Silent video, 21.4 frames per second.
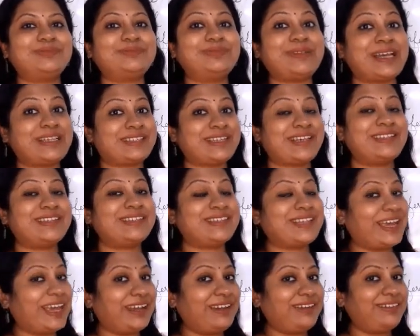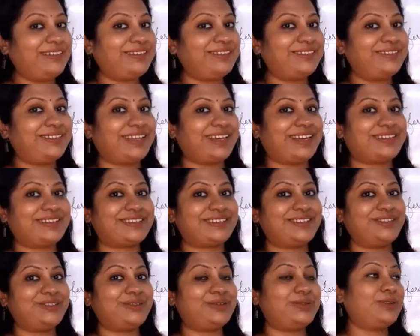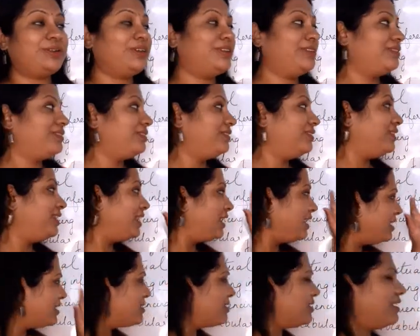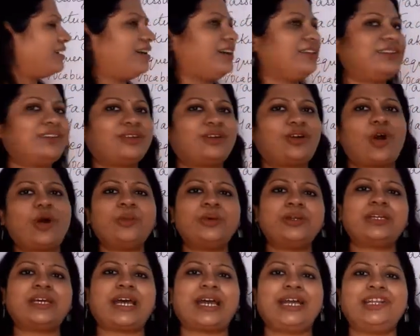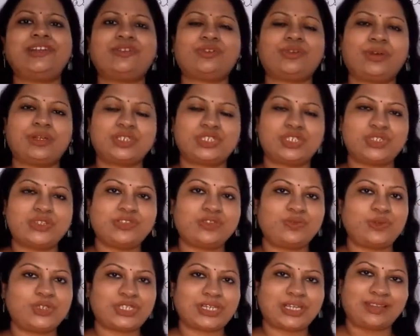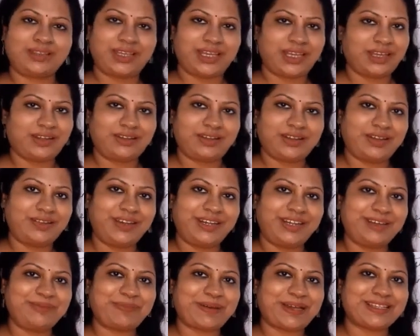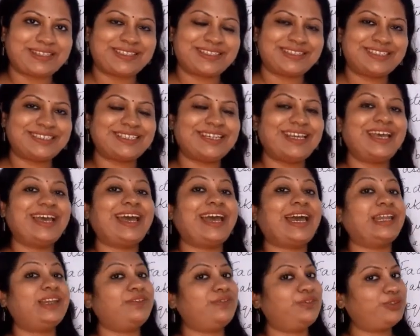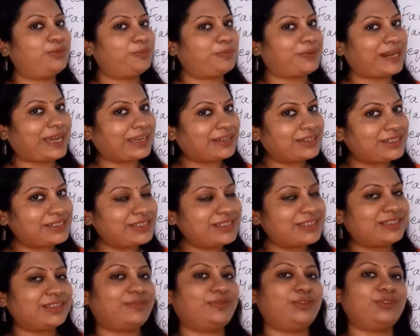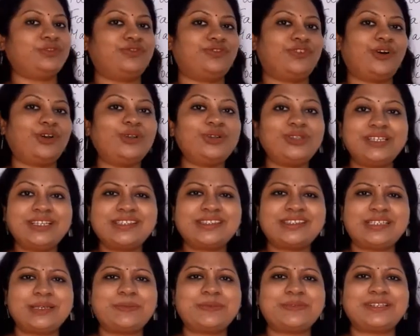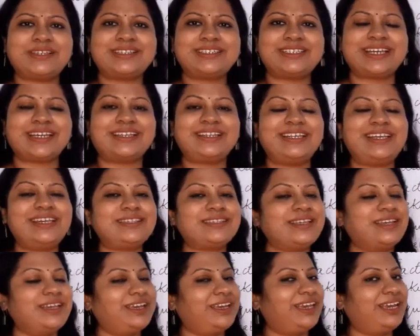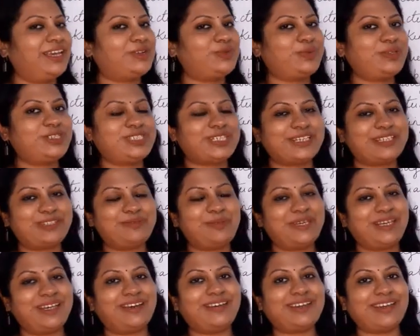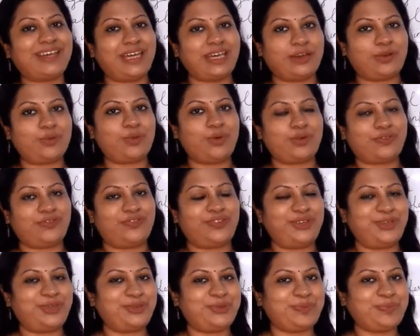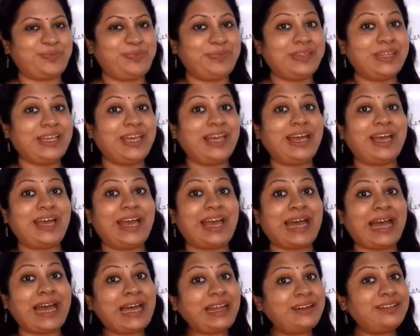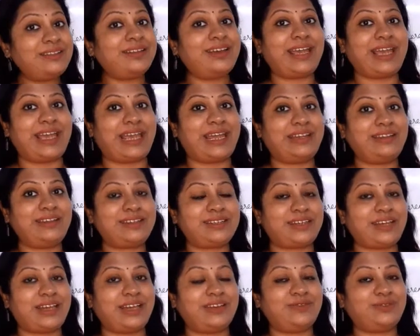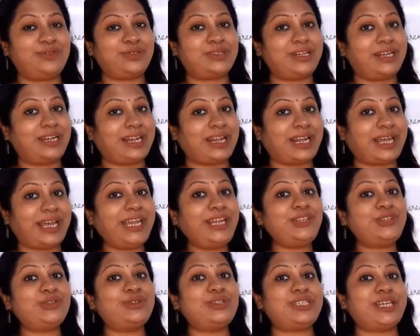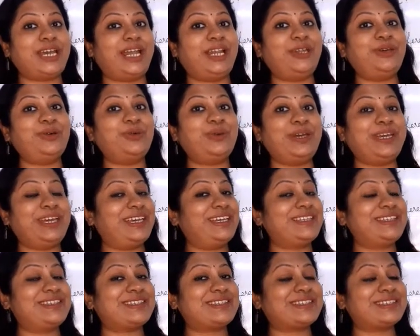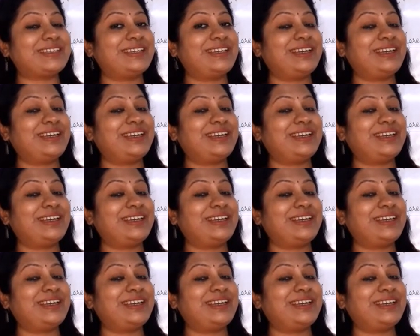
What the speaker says: as I said, that you know these are the common kind of questions which are there in a reading passage, and if you practice, if you follow these tips and techniques, it will just be a cakewalk for you. At the end, I would like to tell you is,